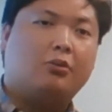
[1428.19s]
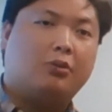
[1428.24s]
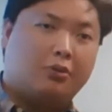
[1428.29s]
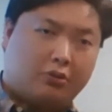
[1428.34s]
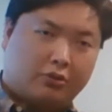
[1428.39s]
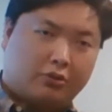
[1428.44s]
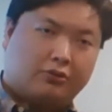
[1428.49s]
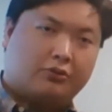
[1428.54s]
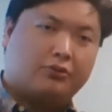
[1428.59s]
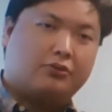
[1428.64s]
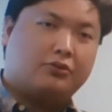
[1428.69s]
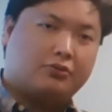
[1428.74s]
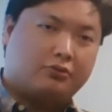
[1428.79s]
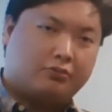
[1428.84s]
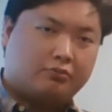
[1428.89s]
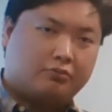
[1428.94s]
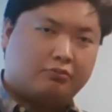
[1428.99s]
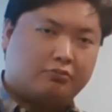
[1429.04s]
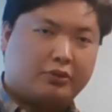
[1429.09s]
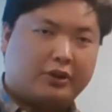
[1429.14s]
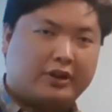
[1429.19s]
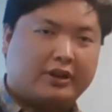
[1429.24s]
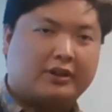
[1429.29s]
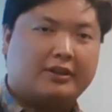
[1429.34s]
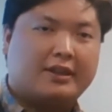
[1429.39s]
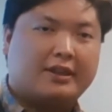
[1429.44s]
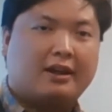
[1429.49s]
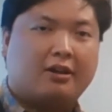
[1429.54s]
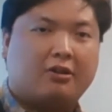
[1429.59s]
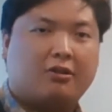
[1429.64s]
we'll
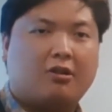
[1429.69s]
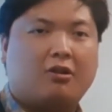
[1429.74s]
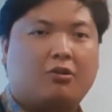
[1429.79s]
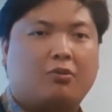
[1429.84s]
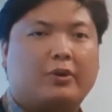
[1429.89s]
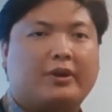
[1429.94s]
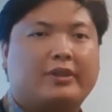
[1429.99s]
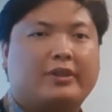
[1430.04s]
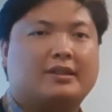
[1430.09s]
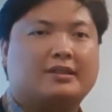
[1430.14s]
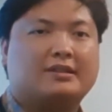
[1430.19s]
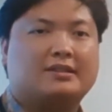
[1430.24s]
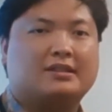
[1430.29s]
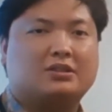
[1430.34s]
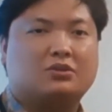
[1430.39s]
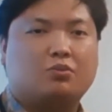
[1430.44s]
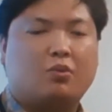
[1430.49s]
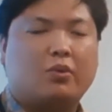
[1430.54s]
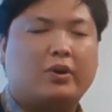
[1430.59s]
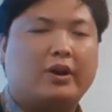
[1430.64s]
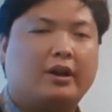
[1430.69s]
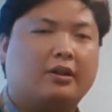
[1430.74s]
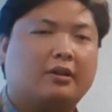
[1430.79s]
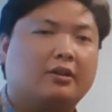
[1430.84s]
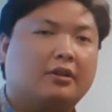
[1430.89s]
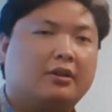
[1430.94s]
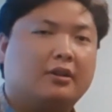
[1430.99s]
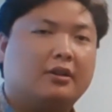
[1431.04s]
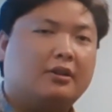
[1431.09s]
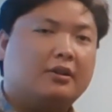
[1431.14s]
bring that along with us as
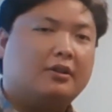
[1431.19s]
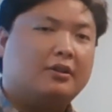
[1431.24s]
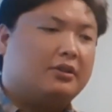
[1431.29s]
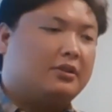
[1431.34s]
well.